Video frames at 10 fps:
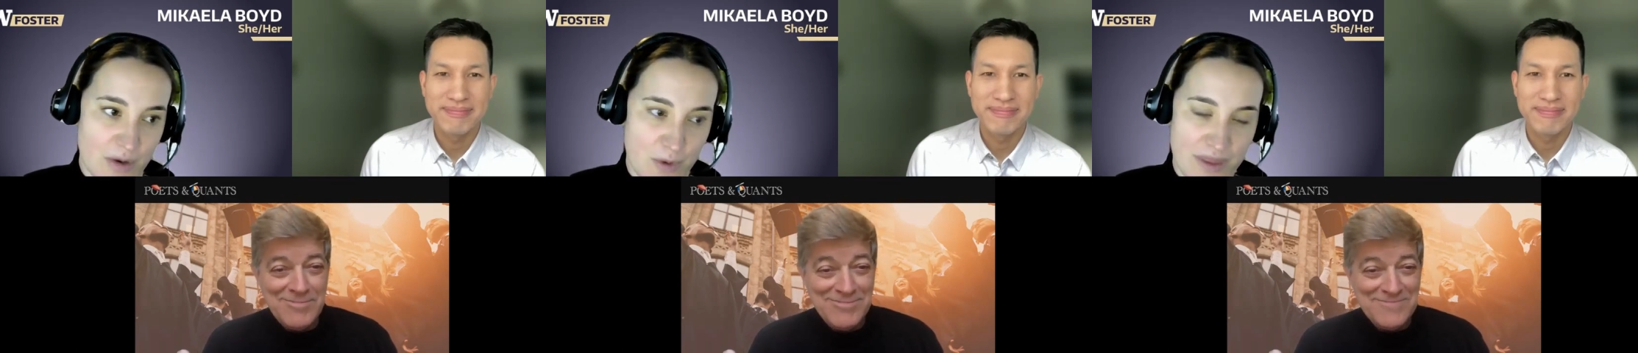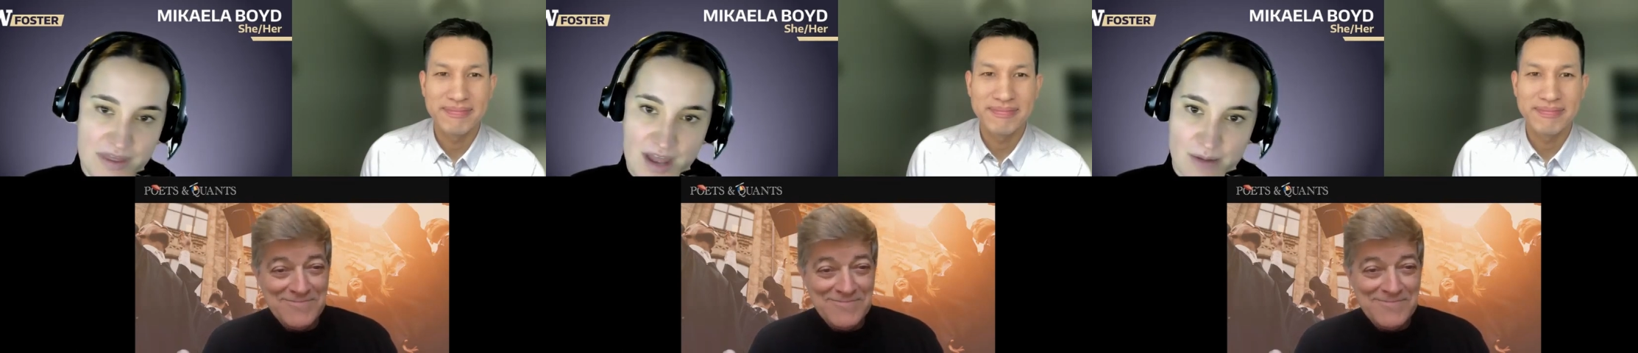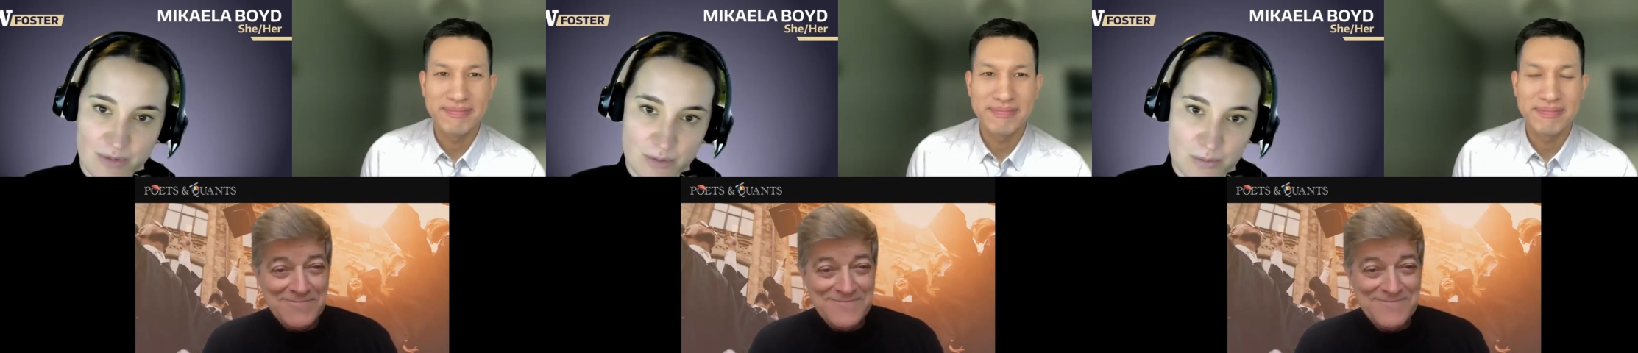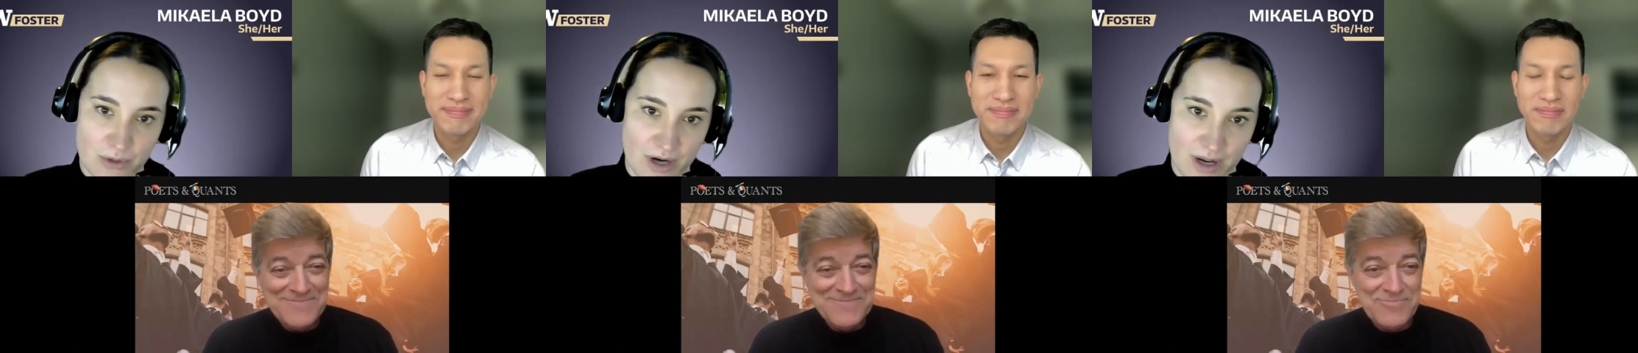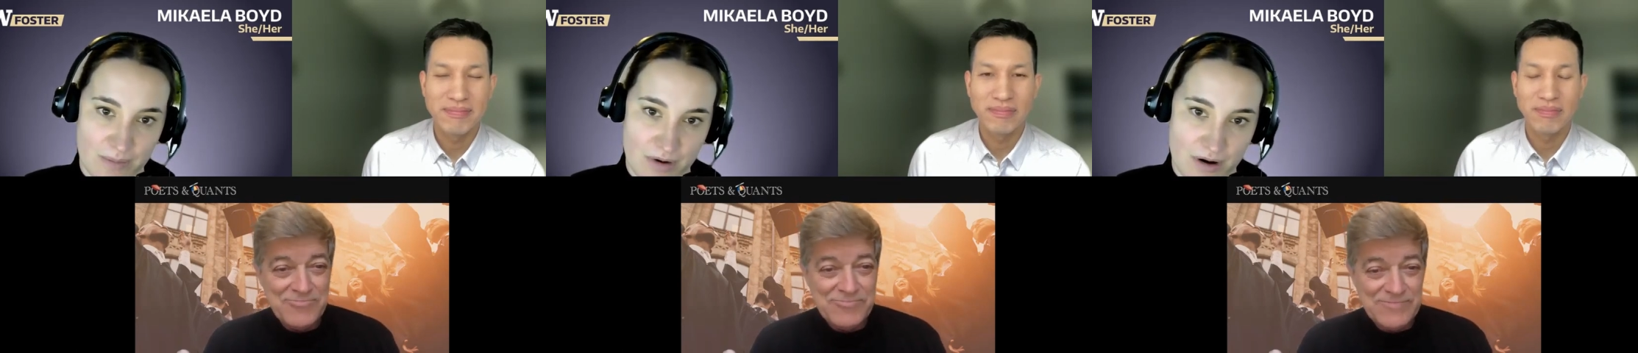Speaker 1: within the hybrid
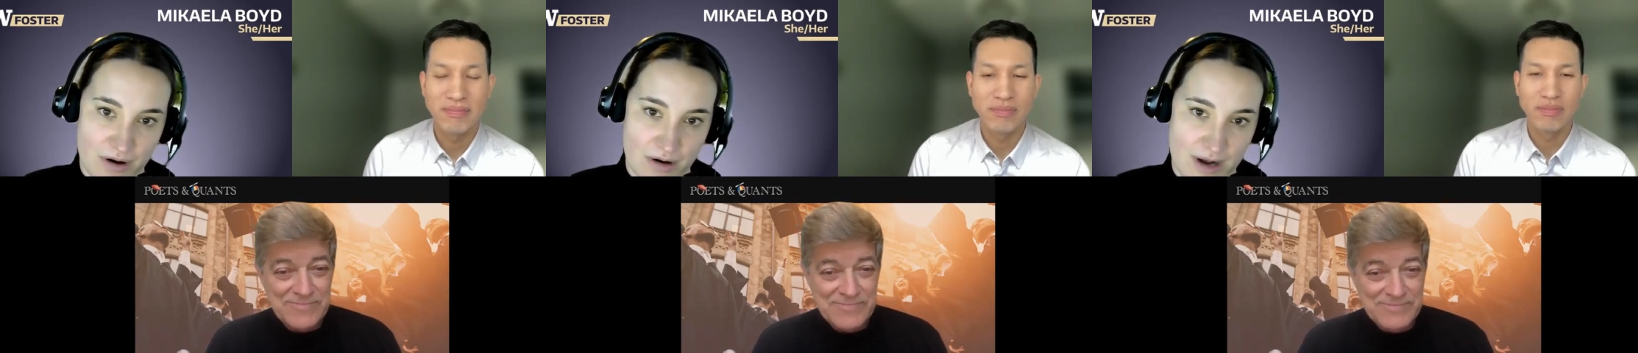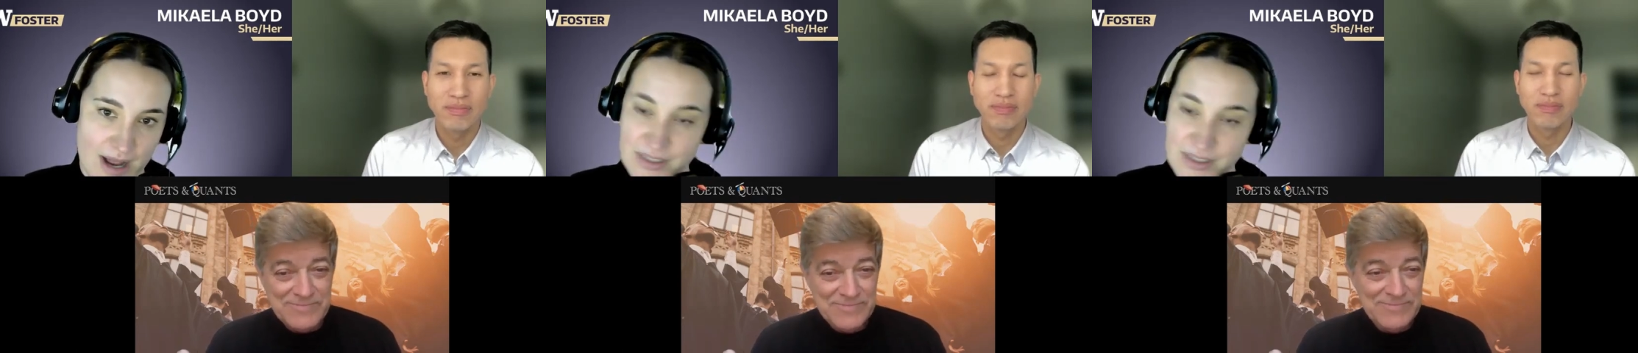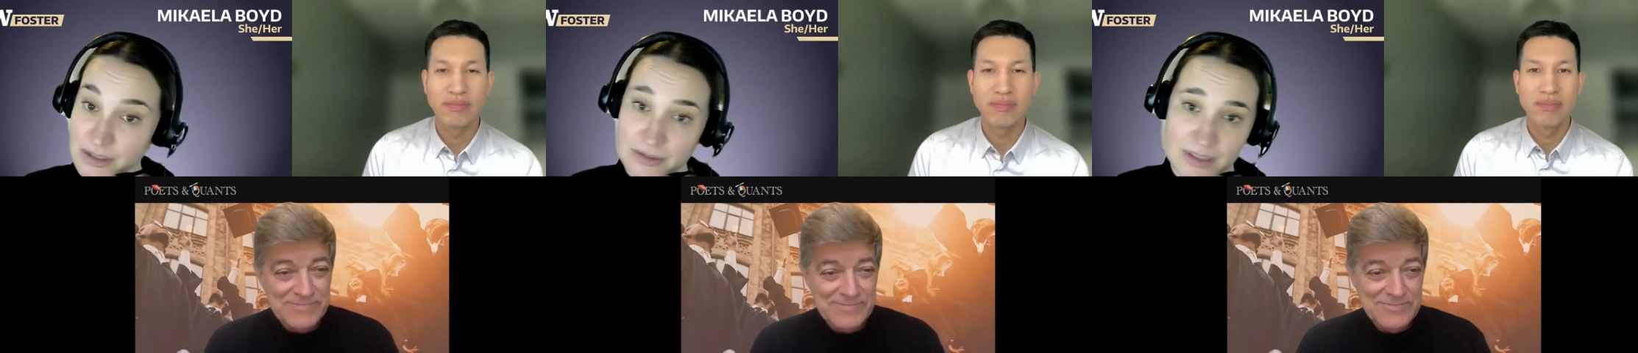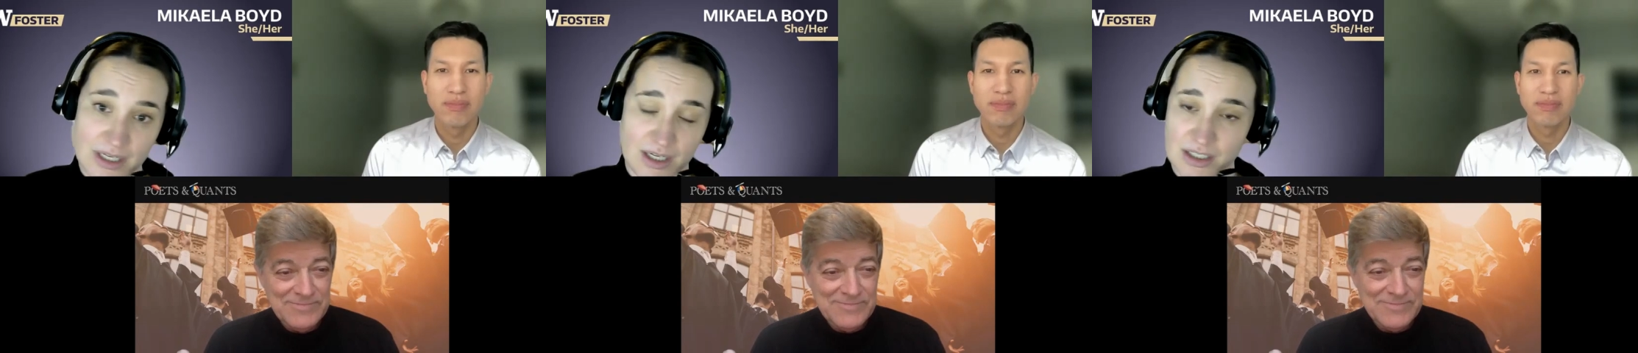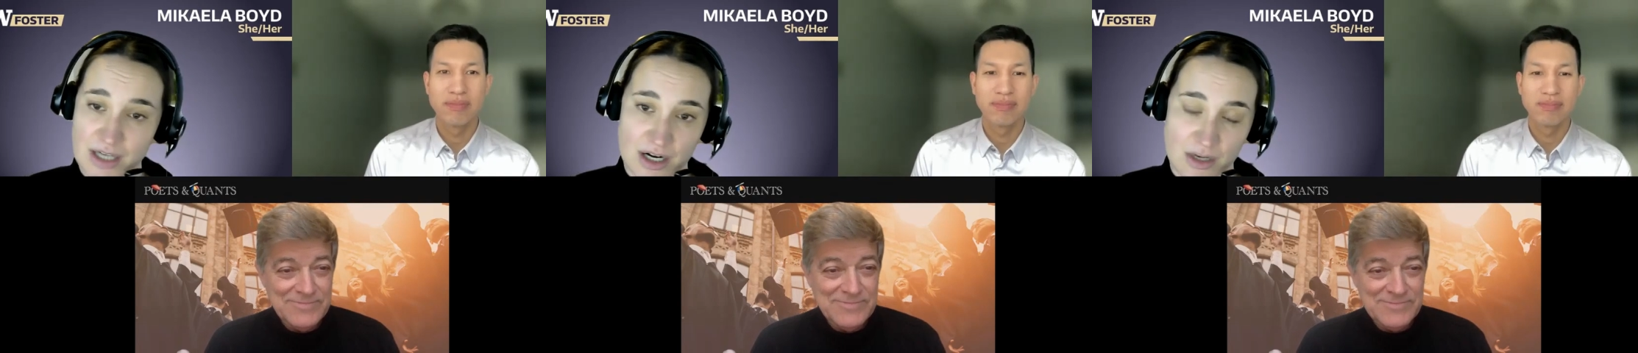program are absolutely
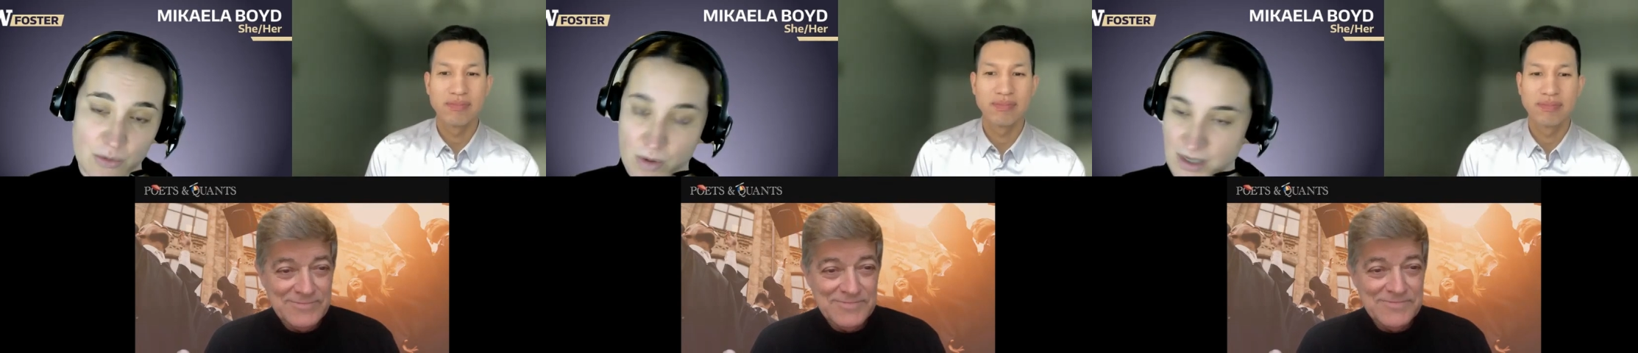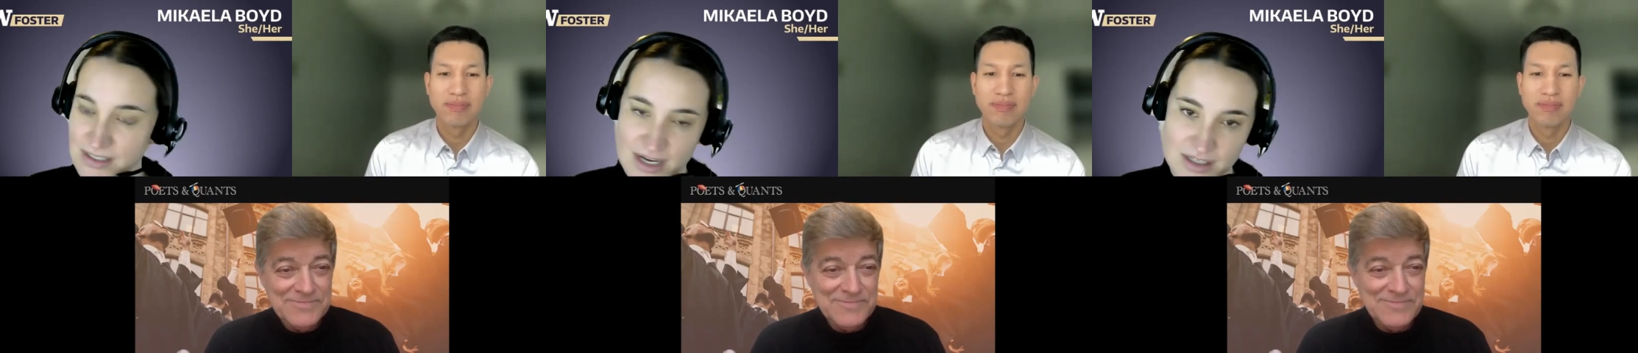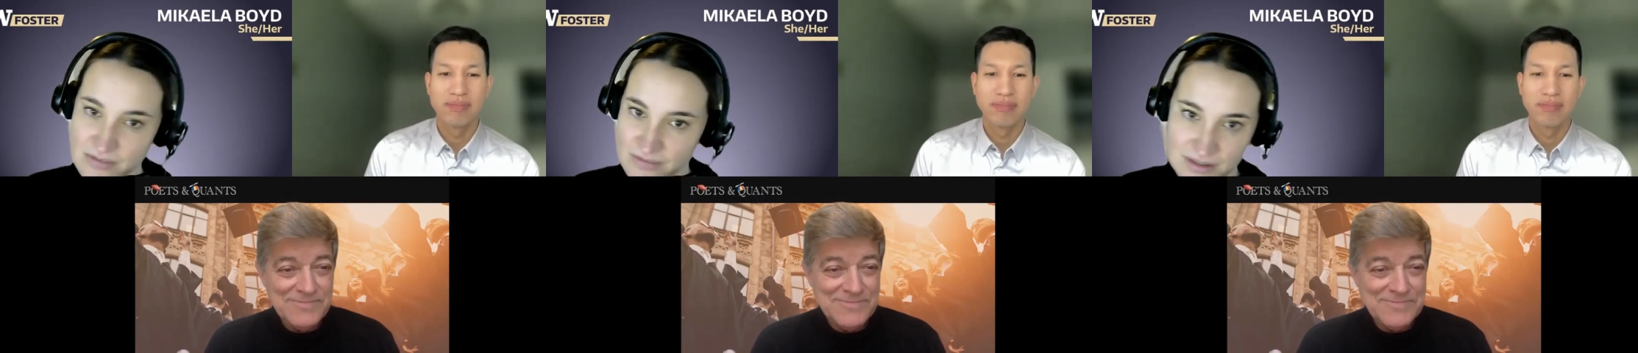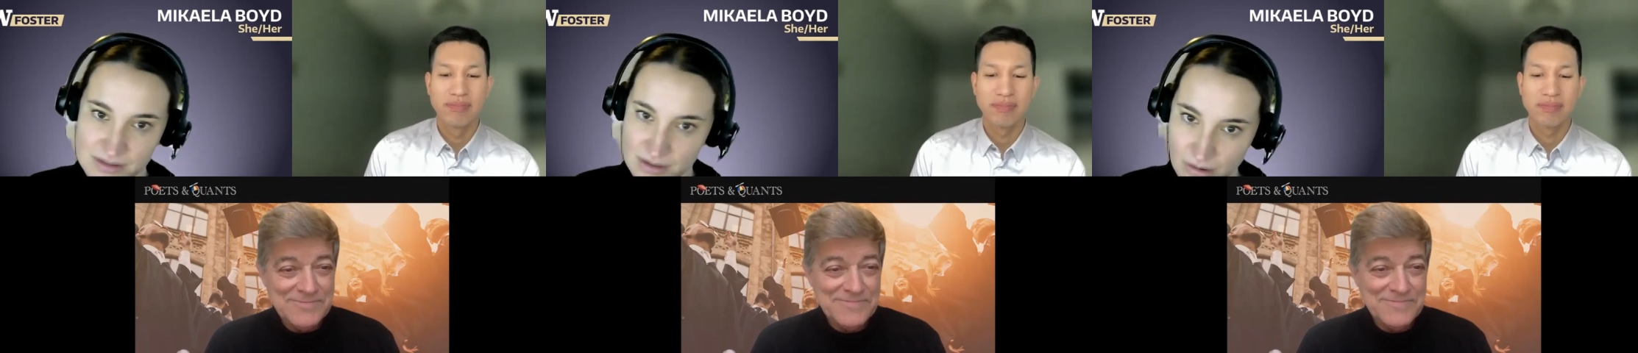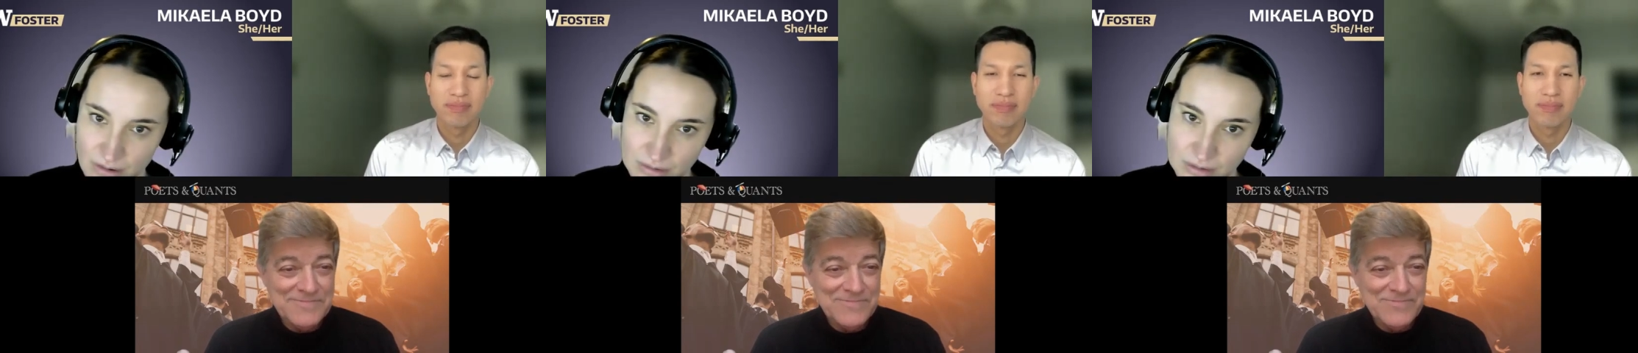not a
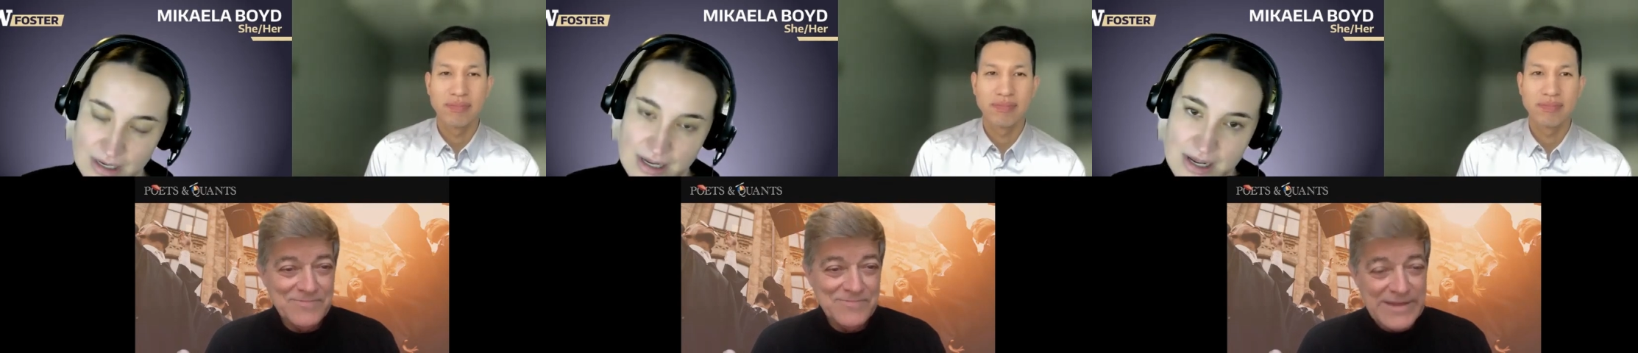one-size-fits-all.